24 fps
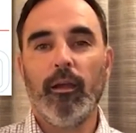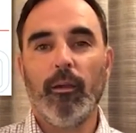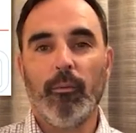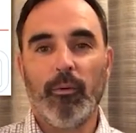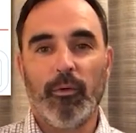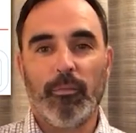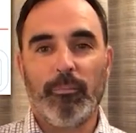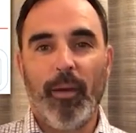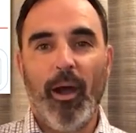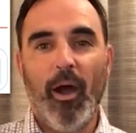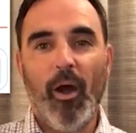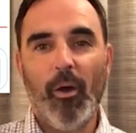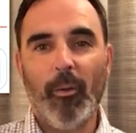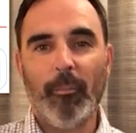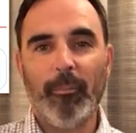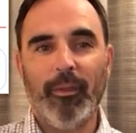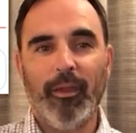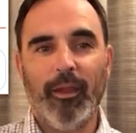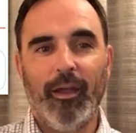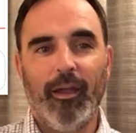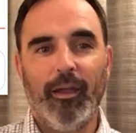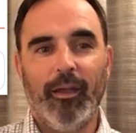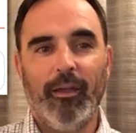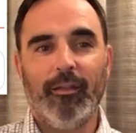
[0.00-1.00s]
With Power
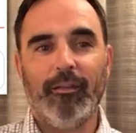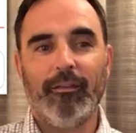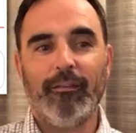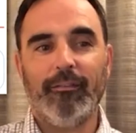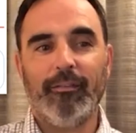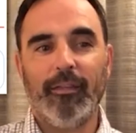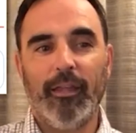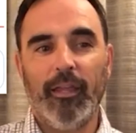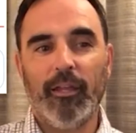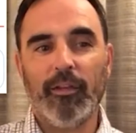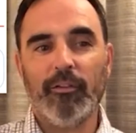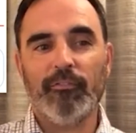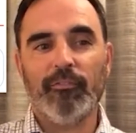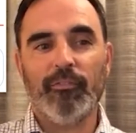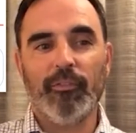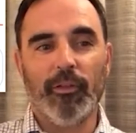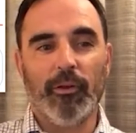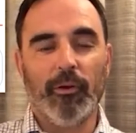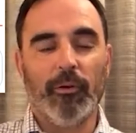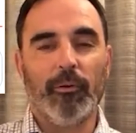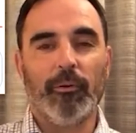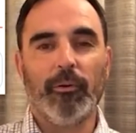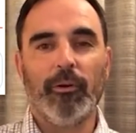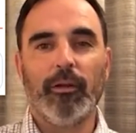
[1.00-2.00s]
BI
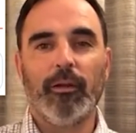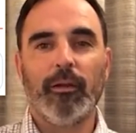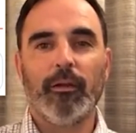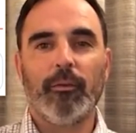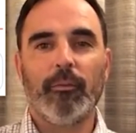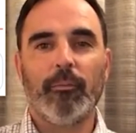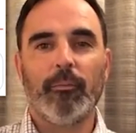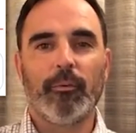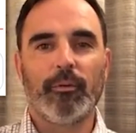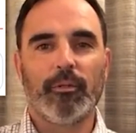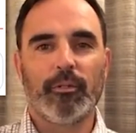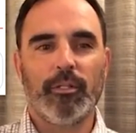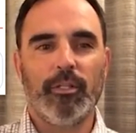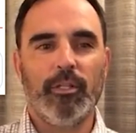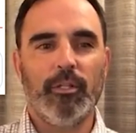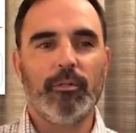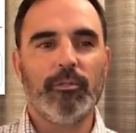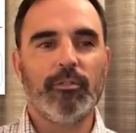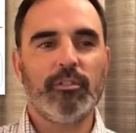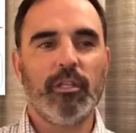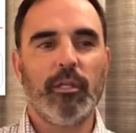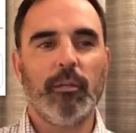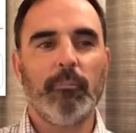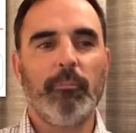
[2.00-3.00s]
Dataflow, we're
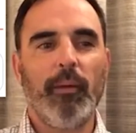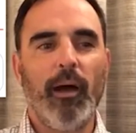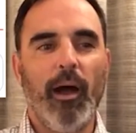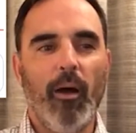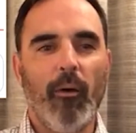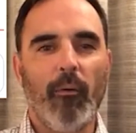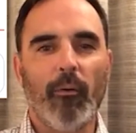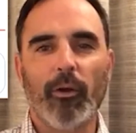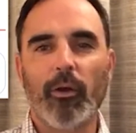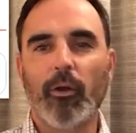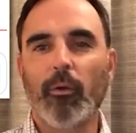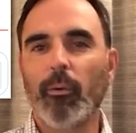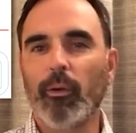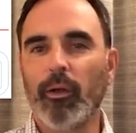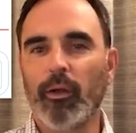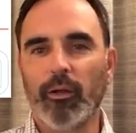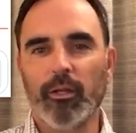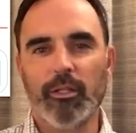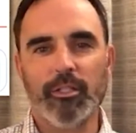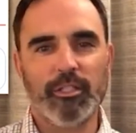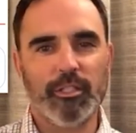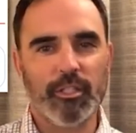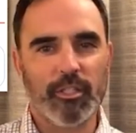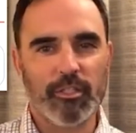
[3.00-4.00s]
using Power
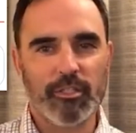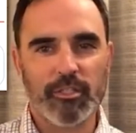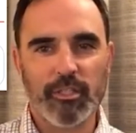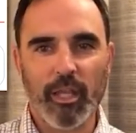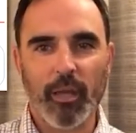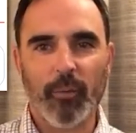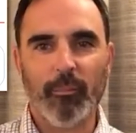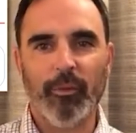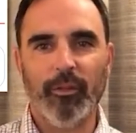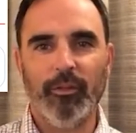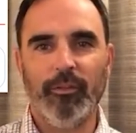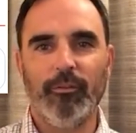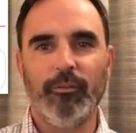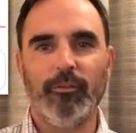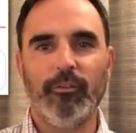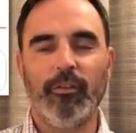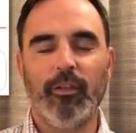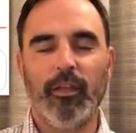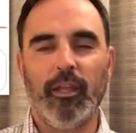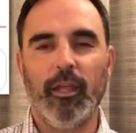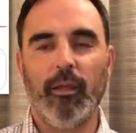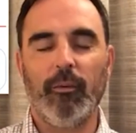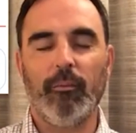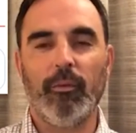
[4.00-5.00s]
Query just like we do
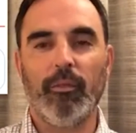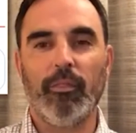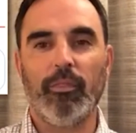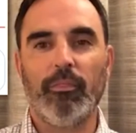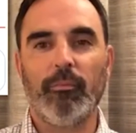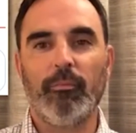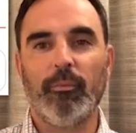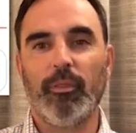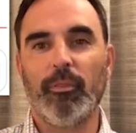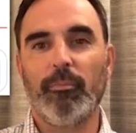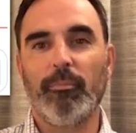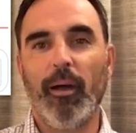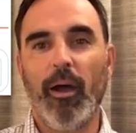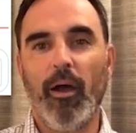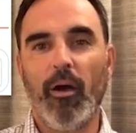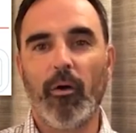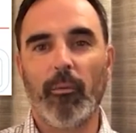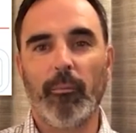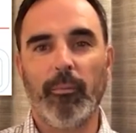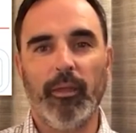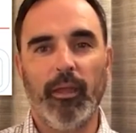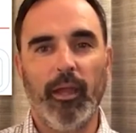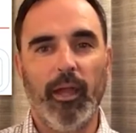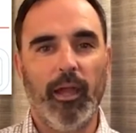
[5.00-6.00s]
today with
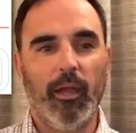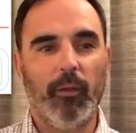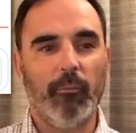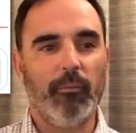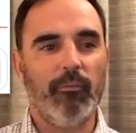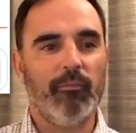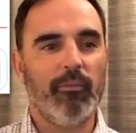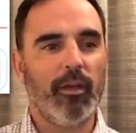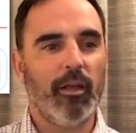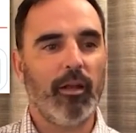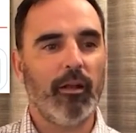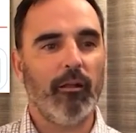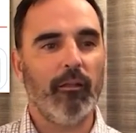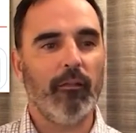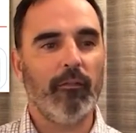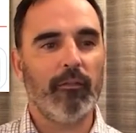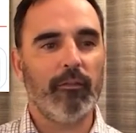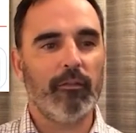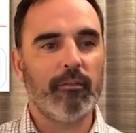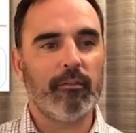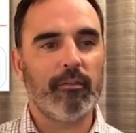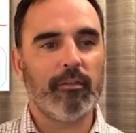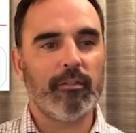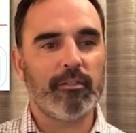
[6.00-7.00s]
Power BI. We've got all
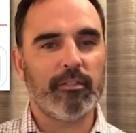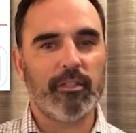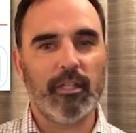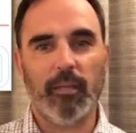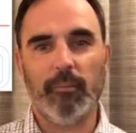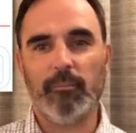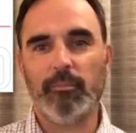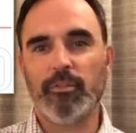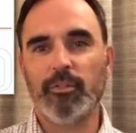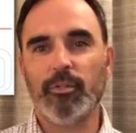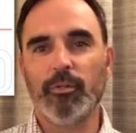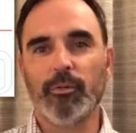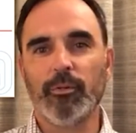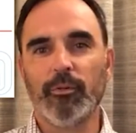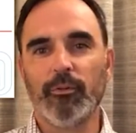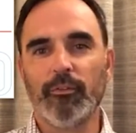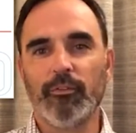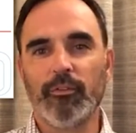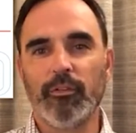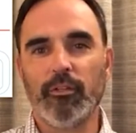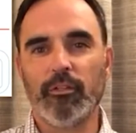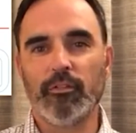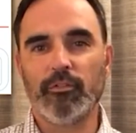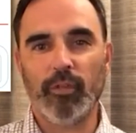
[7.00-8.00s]
the same
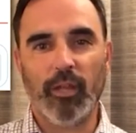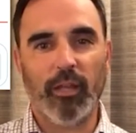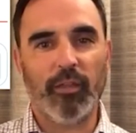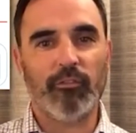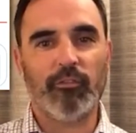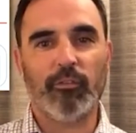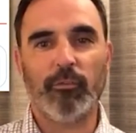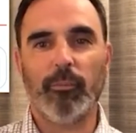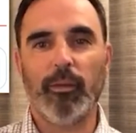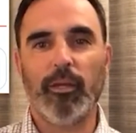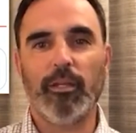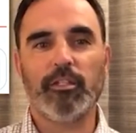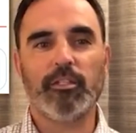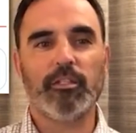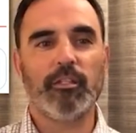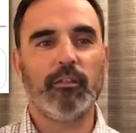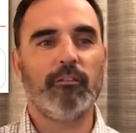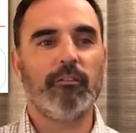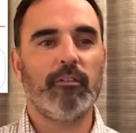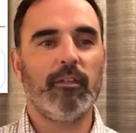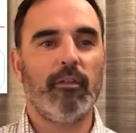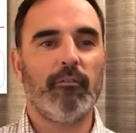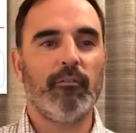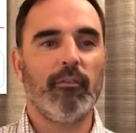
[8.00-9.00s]
tools and
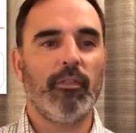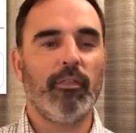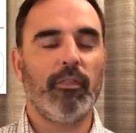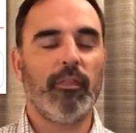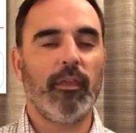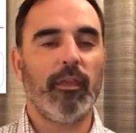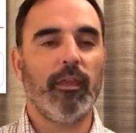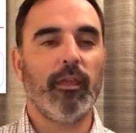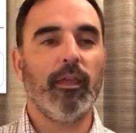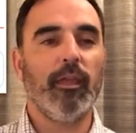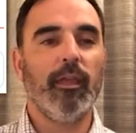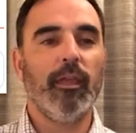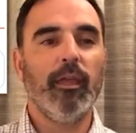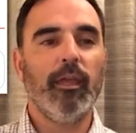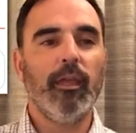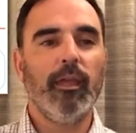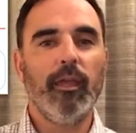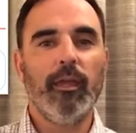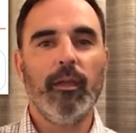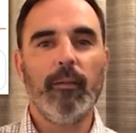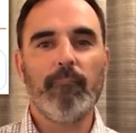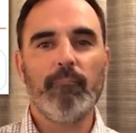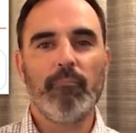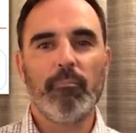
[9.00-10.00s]
transformations and everything.
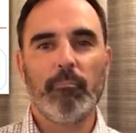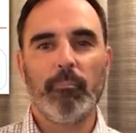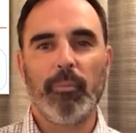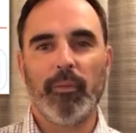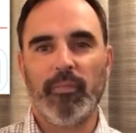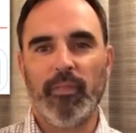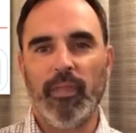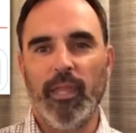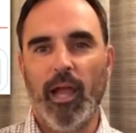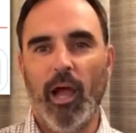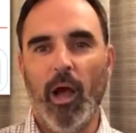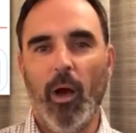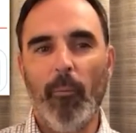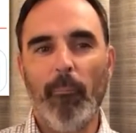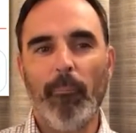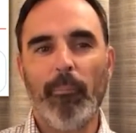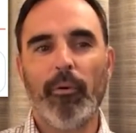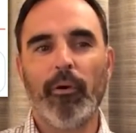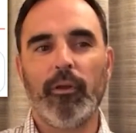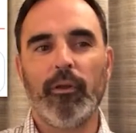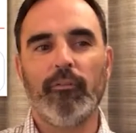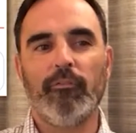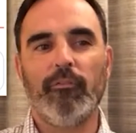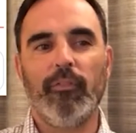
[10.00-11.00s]
But the
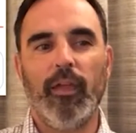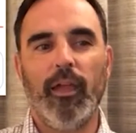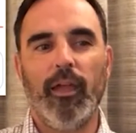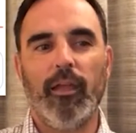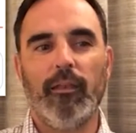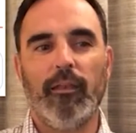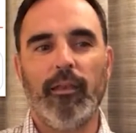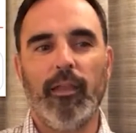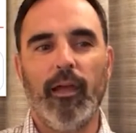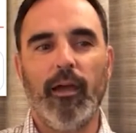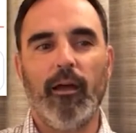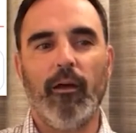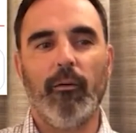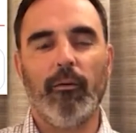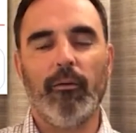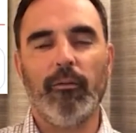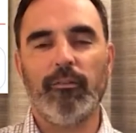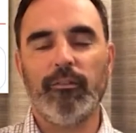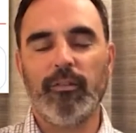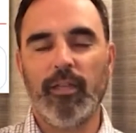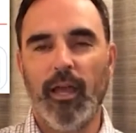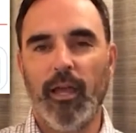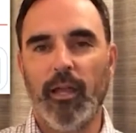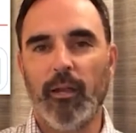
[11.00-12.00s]
output of that now
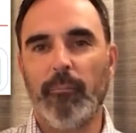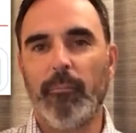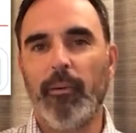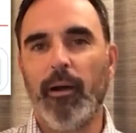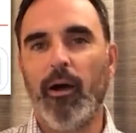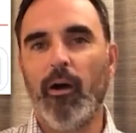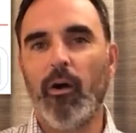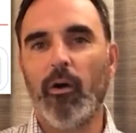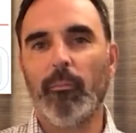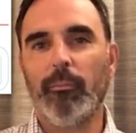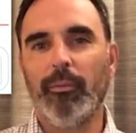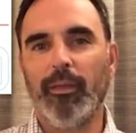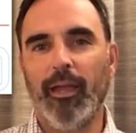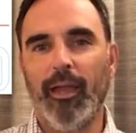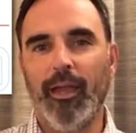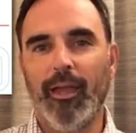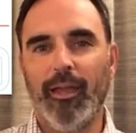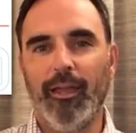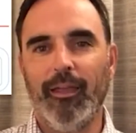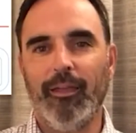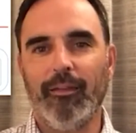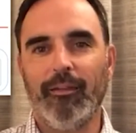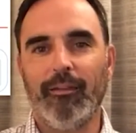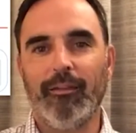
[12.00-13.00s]
is not a Power
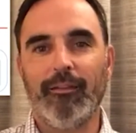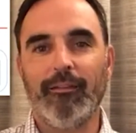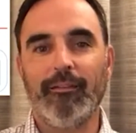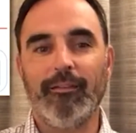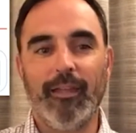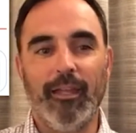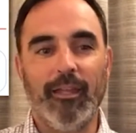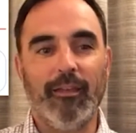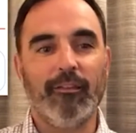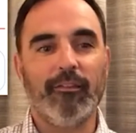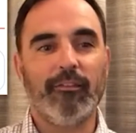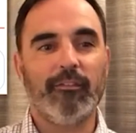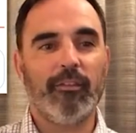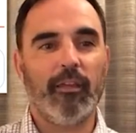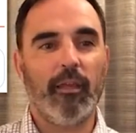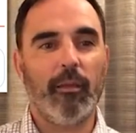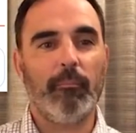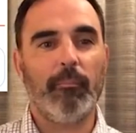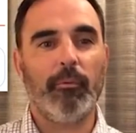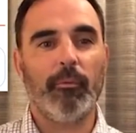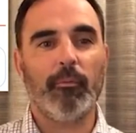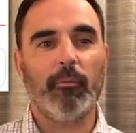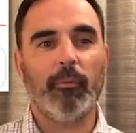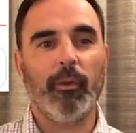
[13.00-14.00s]
BI data
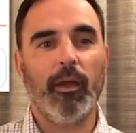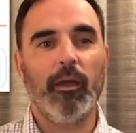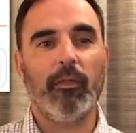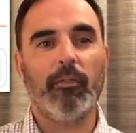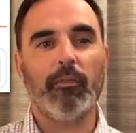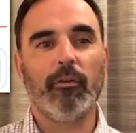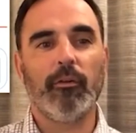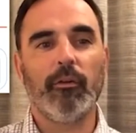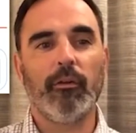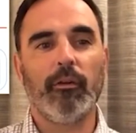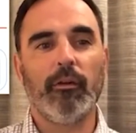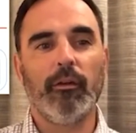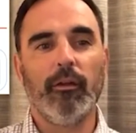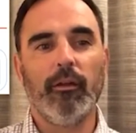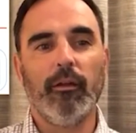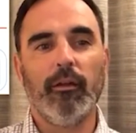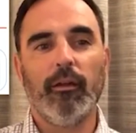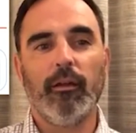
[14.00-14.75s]
set, but rather